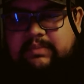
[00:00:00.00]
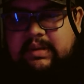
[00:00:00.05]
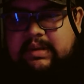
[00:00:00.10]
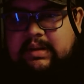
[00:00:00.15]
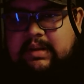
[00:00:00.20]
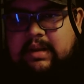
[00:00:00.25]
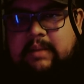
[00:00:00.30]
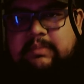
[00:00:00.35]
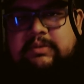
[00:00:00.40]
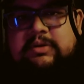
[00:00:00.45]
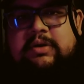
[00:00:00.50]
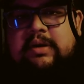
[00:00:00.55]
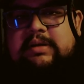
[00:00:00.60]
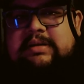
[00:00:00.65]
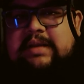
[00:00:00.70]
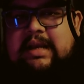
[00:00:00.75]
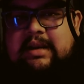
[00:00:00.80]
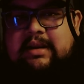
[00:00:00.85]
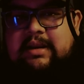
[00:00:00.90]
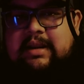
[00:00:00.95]
I'm so
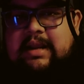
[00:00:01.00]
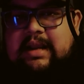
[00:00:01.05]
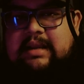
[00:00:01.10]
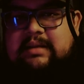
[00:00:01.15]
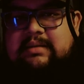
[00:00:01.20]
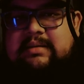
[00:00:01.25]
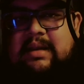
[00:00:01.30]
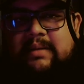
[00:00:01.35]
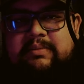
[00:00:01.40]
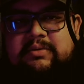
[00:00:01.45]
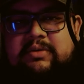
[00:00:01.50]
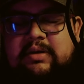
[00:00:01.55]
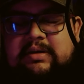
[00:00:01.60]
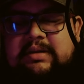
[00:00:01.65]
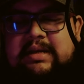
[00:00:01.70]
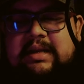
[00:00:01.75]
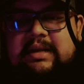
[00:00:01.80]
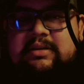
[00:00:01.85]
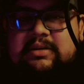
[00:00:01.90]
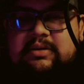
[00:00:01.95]
excited, you guys. I'm so
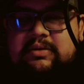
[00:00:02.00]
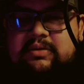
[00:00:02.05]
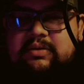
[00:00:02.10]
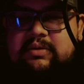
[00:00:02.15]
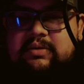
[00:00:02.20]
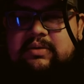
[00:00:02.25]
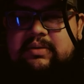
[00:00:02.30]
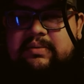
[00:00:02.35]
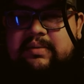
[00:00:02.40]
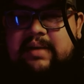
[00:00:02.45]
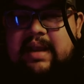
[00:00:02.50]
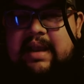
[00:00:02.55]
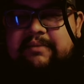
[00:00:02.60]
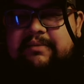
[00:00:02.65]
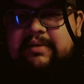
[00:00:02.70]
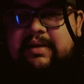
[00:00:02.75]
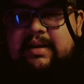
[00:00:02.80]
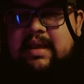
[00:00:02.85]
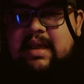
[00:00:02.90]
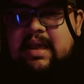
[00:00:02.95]
excited to, to have
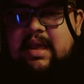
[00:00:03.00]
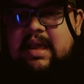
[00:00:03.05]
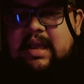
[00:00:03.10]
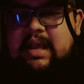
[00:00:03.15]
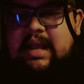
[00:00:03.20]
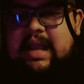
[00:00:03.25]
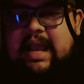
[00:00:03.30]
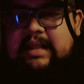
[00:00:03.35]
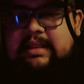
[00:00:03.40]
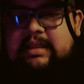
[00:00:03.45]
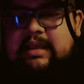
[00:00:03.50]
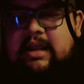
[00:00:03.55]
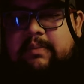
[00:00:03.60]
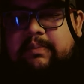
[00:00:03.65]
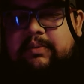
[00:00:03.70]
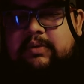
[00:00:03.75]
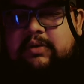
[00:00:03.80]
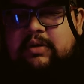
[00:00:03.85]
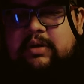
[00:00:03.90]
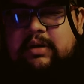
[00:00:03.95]
had the
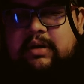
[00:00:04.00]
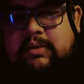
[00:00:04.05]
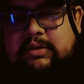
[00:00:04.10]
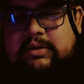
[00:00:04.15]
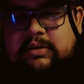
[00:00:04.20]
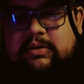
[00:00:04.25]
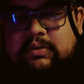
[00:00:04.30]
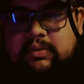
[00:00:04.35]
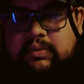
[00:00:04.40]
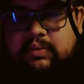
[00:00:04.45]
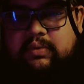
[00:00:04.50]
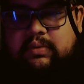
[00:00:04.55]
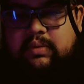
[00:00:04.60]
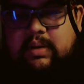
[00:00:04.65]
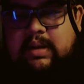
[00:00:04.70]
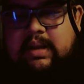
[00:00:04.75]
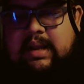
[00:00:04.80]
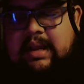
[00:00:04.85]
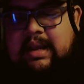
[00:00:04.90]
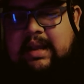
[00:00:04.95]
opportunity to
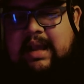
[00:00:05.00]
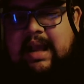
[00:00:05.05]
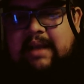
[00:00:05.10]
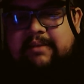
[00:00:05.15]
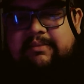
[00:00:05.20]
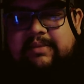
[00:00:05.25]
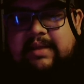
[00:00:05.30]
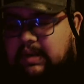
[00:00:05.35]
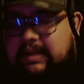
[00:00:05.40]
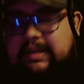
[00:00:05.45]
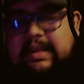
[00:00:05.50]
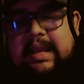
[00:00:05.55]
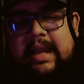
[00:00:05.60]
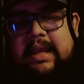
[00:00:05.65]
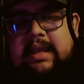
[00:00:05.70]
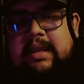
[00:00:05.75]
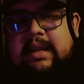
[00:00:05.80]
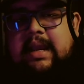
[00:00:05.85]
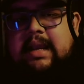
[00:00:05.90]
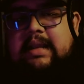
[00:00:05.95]
uh, have that. Yeah,
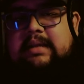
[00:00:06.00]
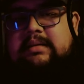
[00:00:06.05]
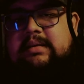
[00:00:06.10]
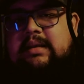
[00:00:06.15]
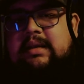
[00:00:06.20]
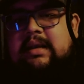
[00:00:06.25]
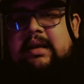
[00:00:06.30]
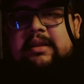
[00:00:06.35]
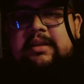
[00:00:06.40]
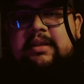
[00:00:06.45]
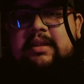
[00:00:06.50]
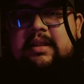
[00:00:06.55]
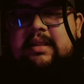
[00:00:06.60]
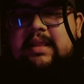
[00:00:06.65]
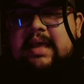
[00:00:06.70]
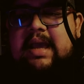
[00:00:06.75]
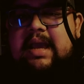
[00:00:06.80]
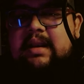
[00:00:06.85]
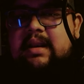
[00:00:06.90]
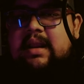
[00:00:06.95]
you guys, other than
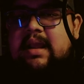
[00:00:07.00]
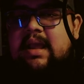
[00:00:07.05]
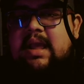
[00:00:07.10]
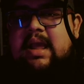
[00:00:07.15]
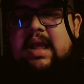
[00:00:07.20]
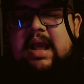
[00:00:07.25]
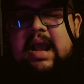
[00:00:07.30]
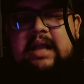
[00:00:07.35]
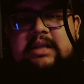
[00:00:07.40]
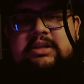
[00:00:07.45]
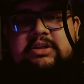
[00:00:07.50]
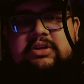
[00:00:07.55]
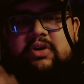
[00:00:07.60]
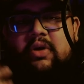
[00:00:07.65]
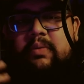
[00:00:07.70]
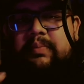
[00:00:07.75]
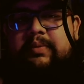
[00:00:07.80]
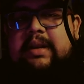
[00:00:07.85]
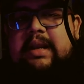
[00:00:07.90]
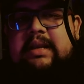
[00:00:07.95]
that, I just
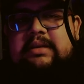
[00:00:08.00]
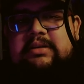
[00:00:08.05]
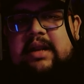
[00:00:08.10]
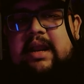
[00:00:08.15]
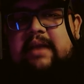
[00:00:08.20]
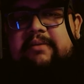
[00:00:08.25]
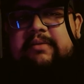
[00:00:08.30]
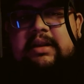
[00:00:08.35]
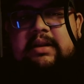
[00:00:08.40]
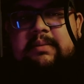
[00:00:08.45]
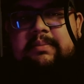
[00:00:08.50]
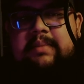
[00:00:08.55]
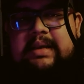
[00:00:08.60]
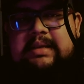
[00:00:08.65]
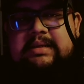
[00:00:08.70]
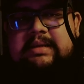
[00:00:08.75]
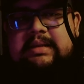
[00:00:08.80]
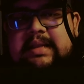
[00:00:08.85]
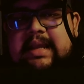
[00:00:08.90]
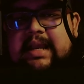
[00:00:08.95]
hope you guys are having an
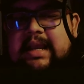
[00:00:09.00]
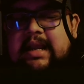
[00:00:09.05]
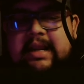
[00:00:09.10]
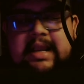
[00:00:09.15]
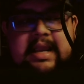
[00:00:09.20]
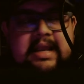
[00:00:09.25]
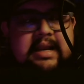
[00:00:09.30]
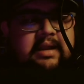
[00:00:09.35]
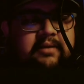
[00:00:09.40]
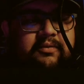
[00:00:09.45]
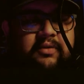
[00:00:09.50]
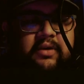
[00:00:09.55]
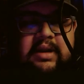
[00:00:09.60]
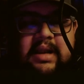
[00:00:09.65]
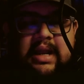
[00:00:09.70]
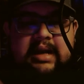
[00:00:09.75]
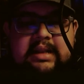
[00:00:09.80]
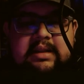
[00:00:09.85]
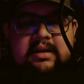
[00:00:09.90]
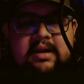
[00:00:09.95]
amazing day. Again, if you
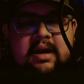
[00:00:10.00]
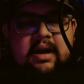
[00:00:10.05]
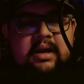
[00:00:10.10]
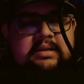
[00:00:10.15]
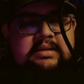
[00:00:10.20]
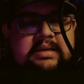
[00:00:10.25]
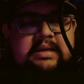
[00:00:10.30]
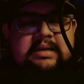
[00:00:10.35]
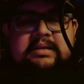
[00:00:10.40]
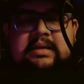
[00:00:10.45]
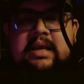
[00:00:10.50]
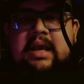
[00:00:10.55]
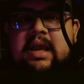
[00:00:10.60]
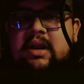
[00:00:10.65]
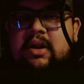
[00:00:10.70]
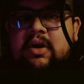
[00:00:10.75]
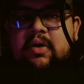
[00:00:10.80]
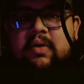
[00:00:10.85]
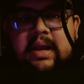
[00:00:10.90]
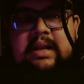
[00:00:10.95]
like the content,
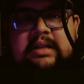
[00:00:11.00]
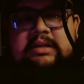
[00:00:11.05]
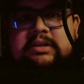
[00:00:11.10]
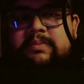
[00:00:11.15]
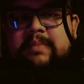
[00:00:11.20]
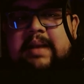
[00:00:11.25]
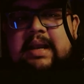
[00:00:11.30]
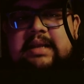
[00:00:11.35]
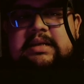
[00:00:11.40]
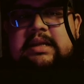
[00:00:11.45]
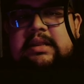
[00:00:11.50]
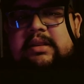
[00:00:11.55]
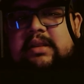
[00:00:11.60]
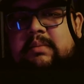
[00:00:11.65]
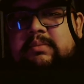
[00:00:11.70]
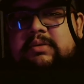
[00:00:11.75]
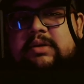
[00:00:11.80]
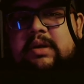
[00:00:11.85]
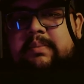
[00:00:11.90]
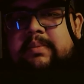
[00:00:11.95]
go ahead and smash that
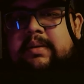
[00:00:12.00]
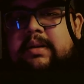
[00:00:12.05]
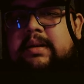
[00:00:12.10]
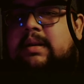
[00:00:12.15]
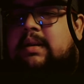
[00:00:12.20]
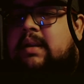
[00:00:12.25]
thumbs up button,